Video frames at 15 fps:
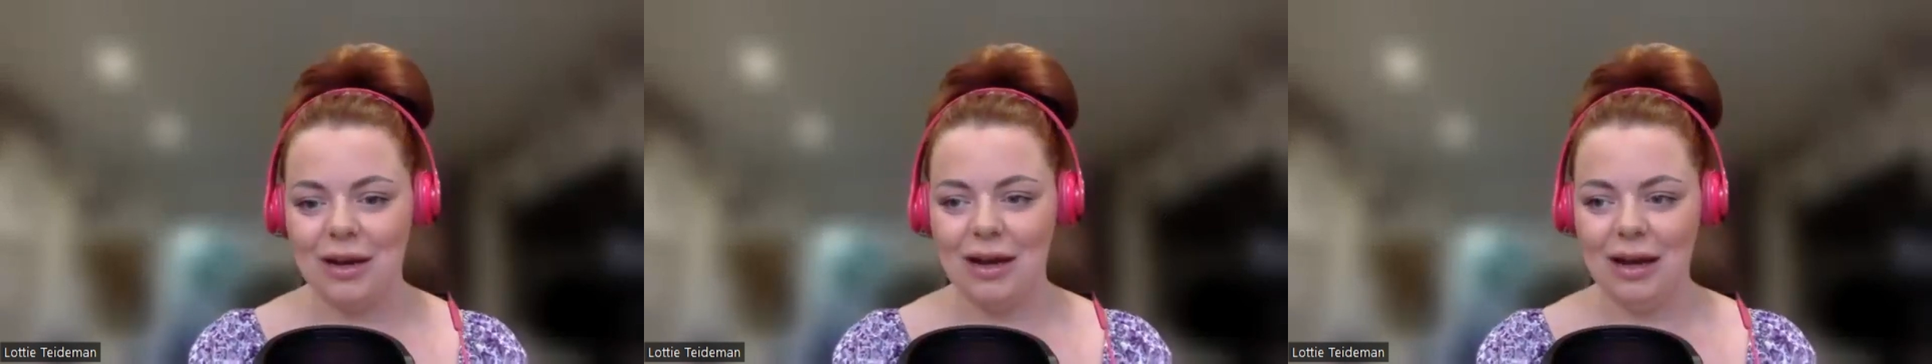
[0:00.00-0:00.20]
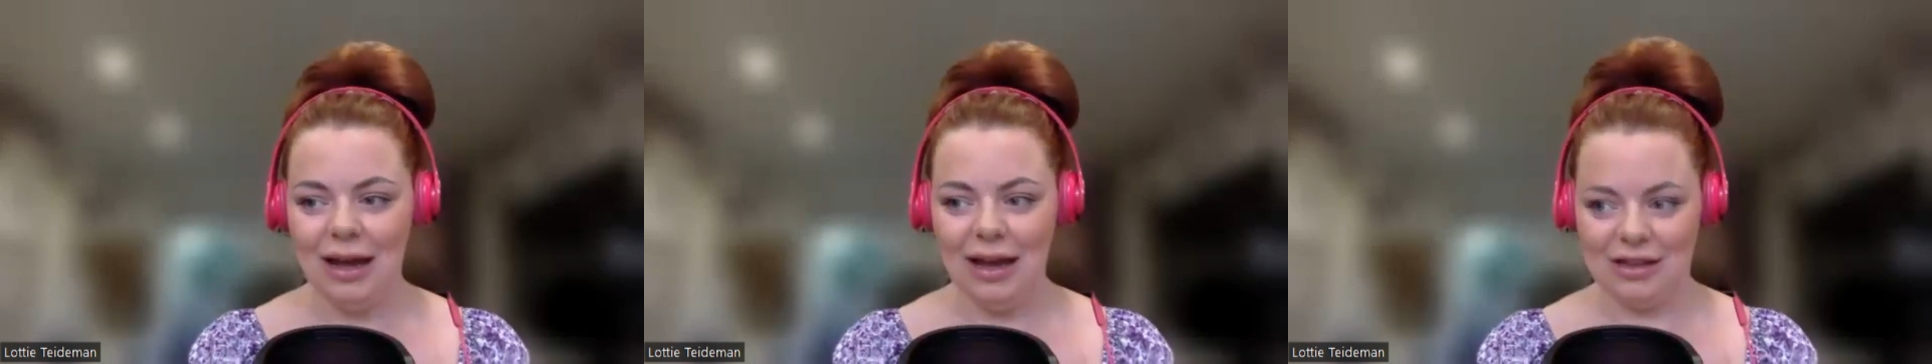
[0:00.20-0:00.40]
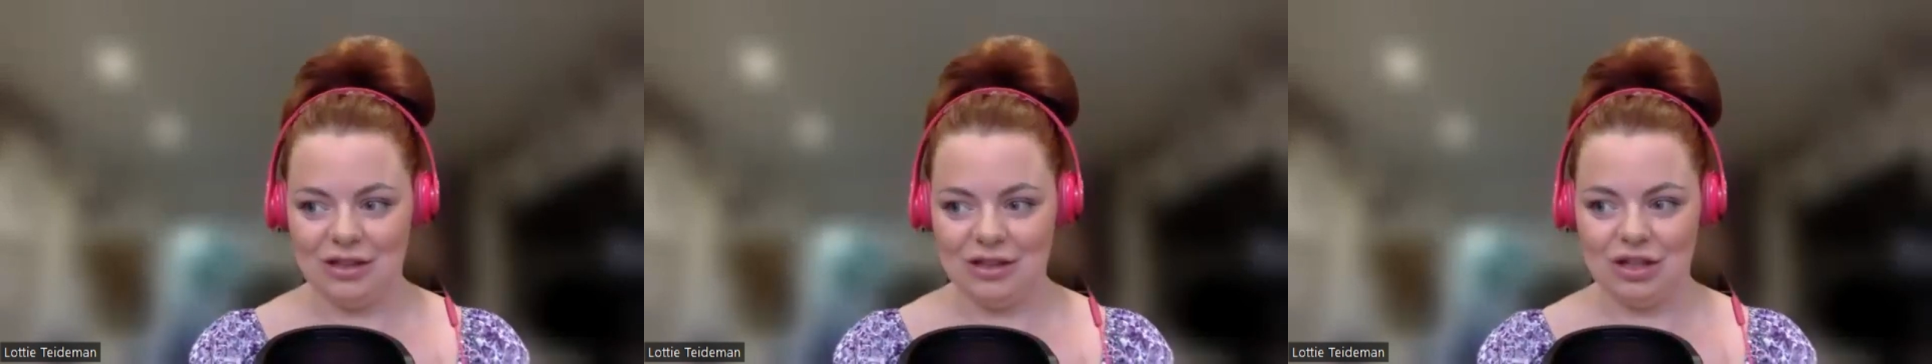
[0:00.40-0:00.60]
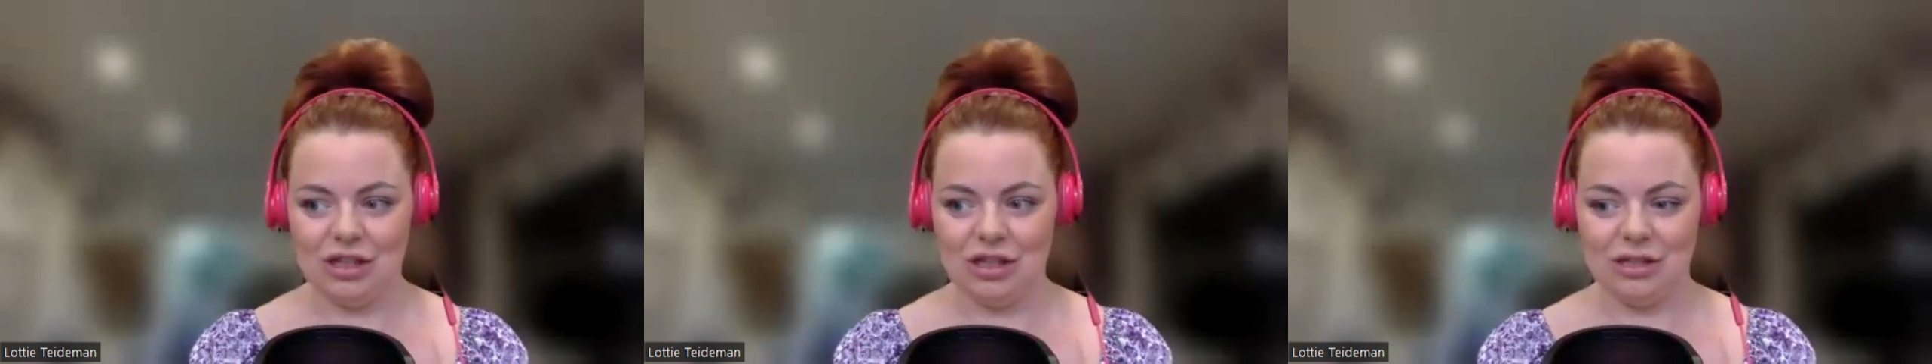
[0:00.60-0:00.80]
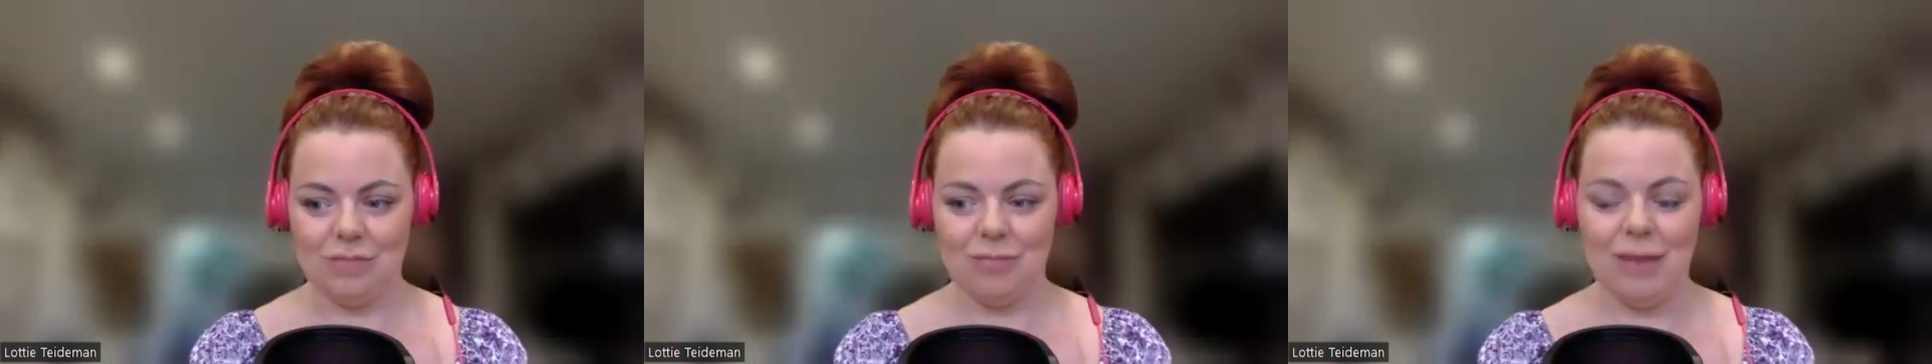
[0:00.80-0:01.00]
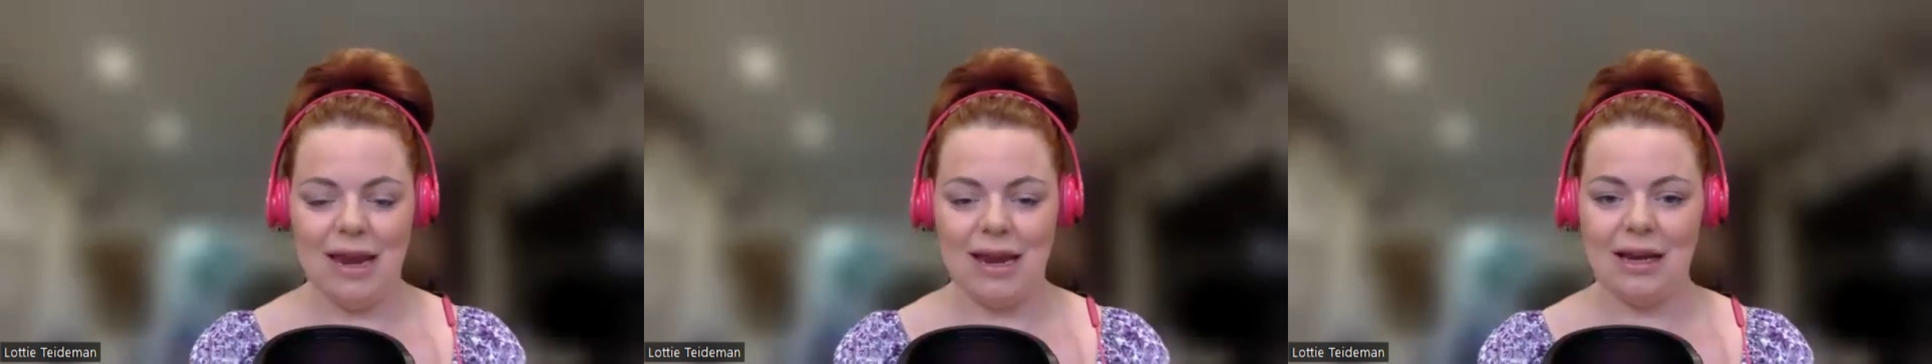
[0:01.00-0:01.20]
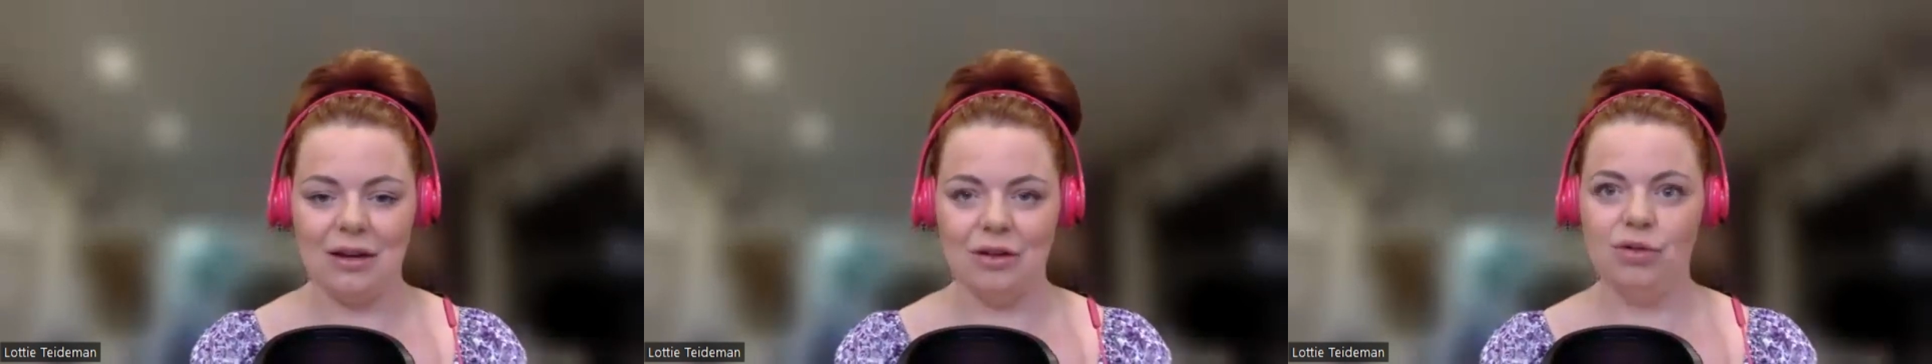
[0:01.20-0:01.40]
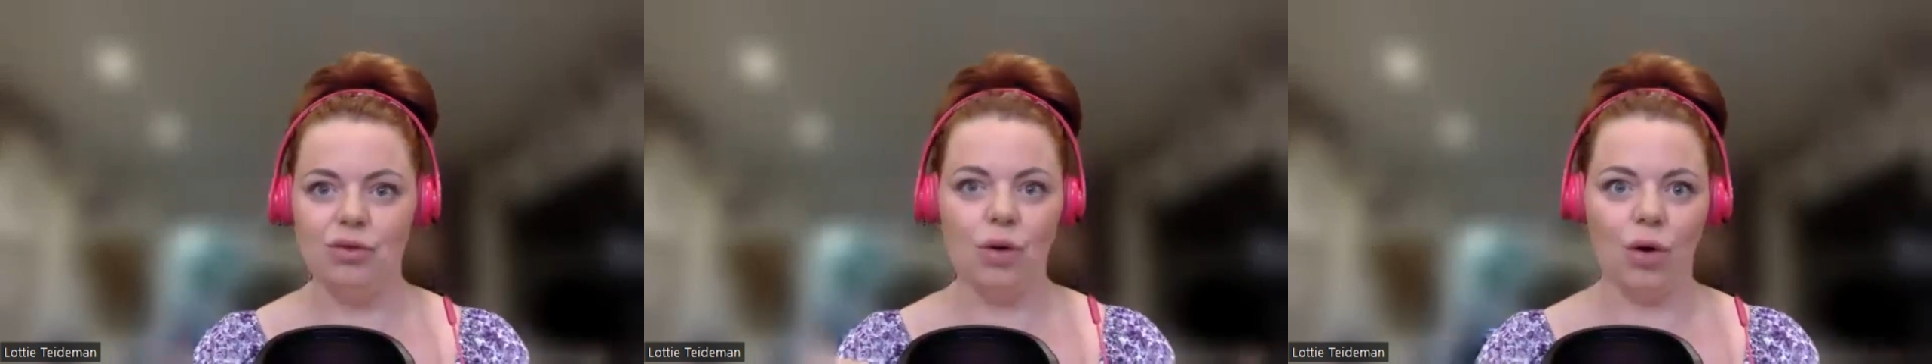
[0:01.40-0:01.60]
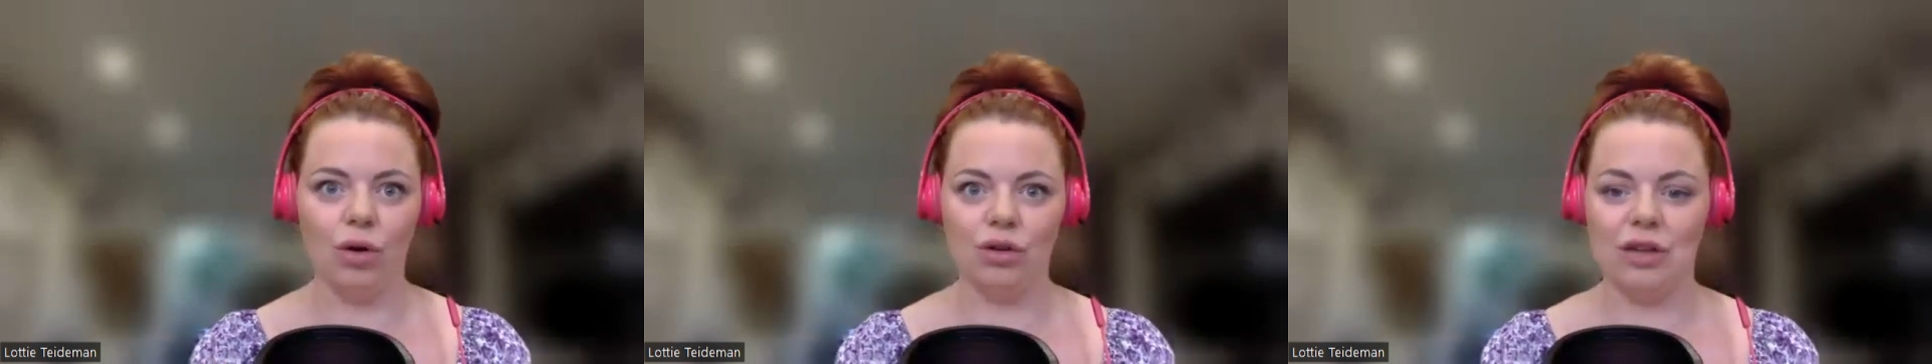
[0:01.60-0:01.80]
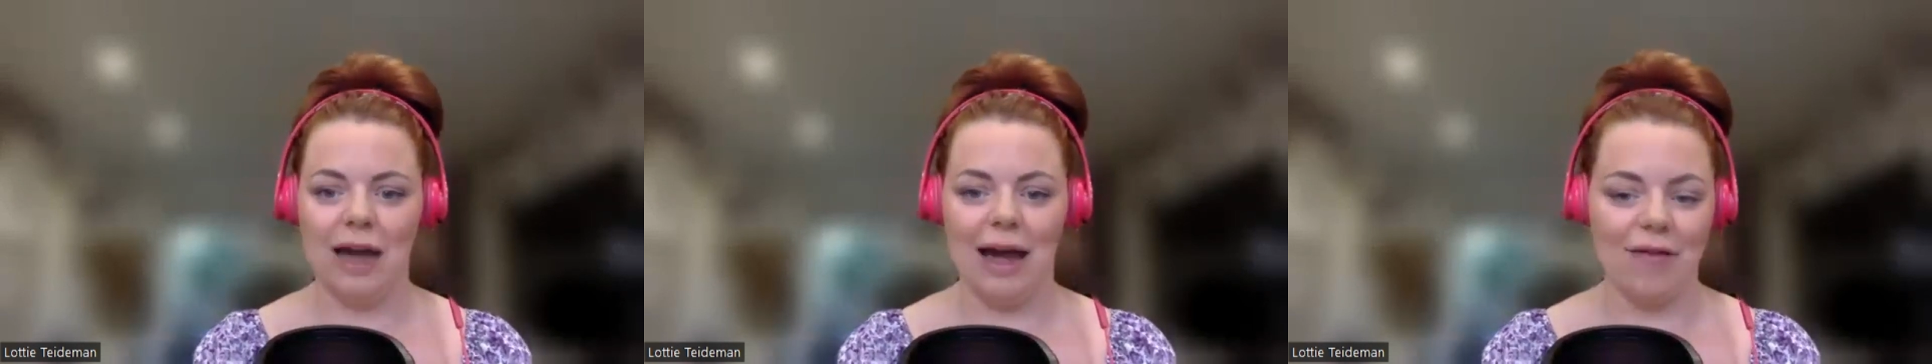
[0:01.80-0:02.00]
It's just me
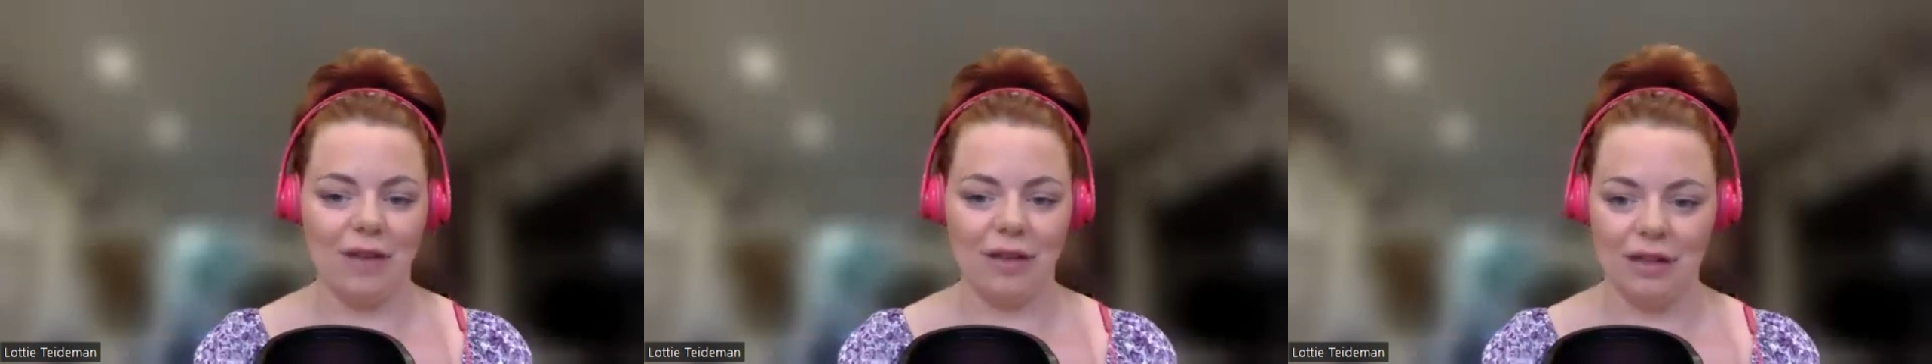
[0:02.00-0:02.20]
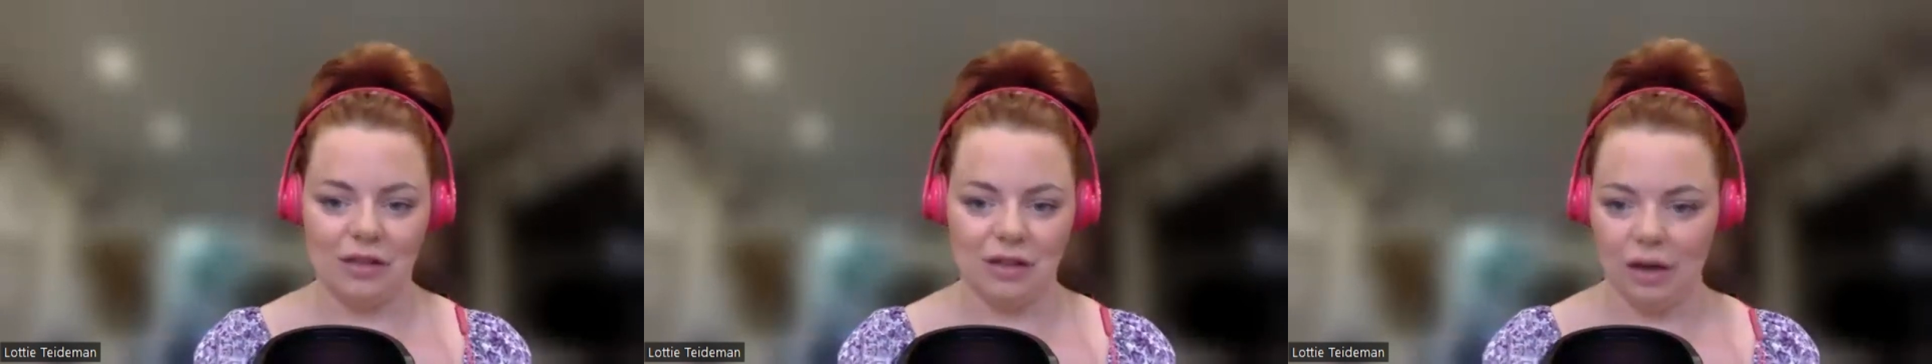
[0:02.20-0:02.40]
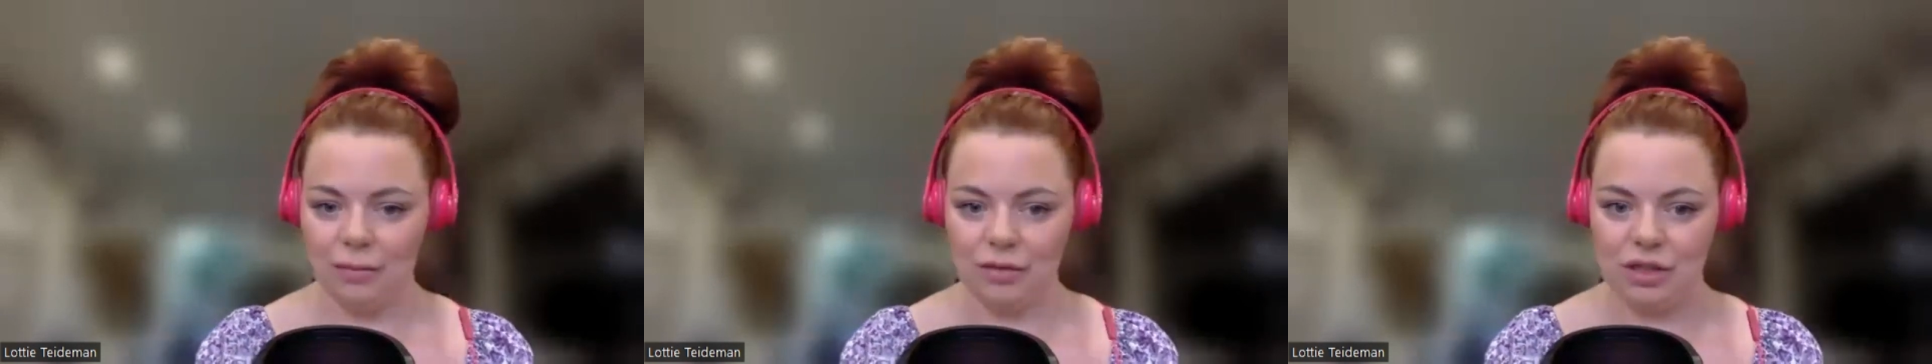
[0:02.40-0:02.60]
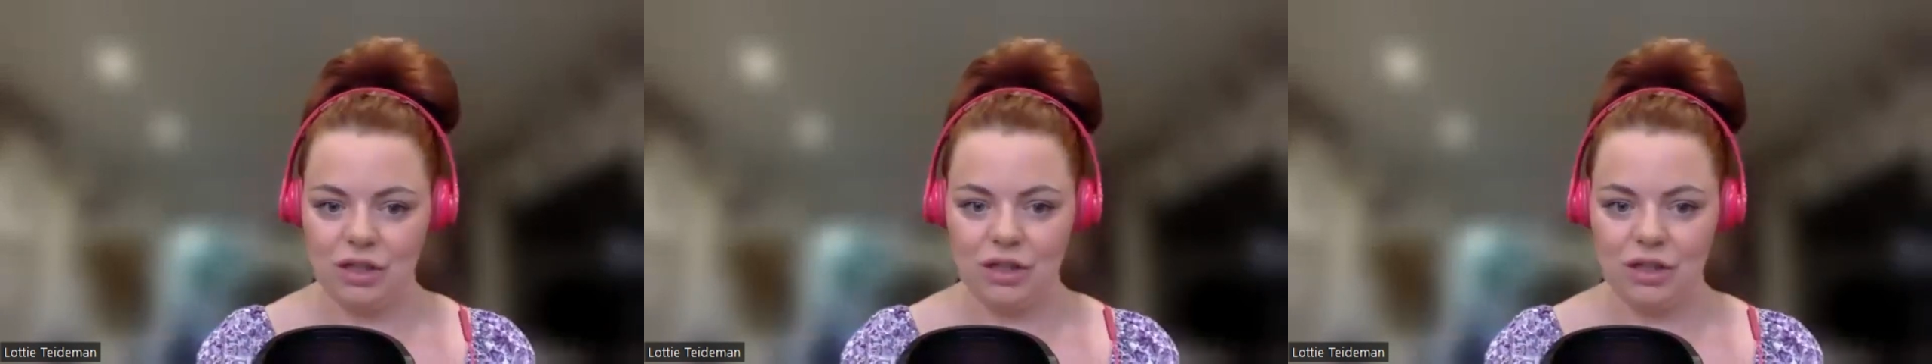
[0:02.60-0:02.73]
not having the time to